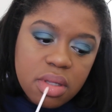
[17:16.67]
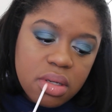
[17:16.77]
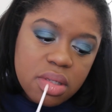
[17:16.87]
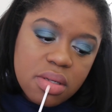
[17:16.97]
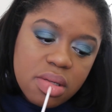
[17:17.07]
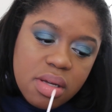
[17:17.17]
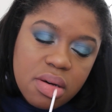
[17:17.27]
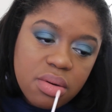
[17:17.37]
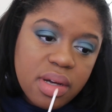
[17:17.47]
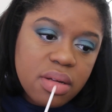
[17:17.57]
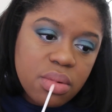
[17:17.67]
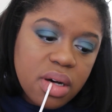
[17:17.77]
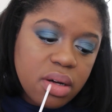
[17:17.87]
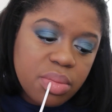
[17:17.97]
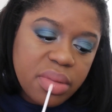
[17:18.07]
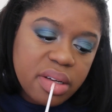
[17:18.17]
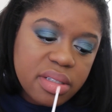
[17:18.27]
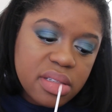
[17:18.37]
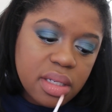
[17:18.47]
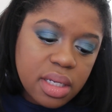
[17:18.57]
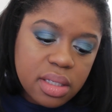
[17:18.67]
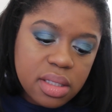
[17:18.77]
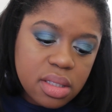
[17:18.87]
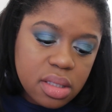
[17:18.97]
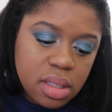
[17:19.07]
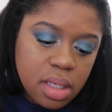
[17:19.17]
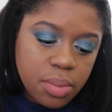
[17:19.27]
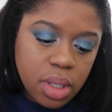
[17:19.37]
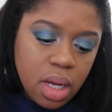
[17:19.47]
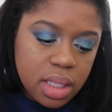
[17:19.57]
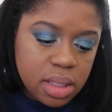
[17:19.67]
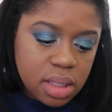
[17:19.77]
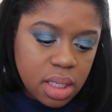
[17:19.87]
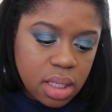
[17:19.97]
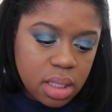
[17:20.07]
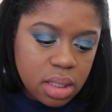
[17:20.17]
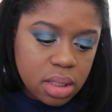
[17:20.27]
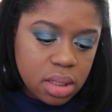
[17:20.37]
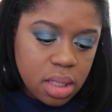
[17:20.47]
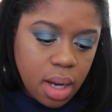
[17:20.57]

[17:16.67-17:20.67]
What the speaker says: This is Wet n Wild Mega Slicks lip gloss in